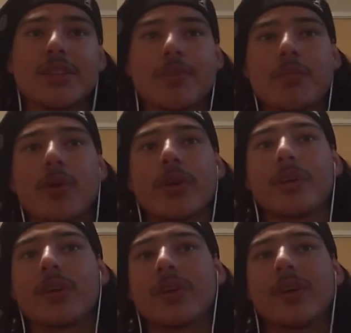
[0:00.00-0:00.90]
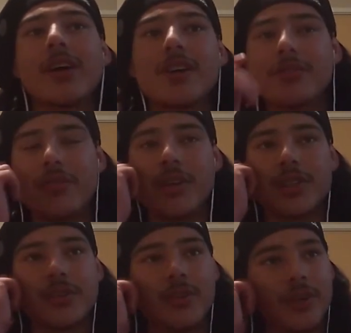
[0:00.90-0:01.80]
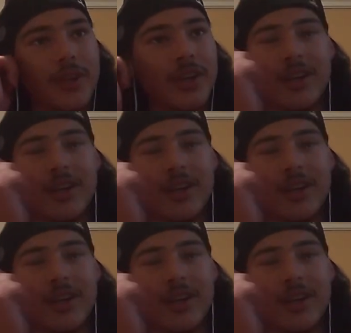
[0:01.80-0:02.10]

every morning. Funny story.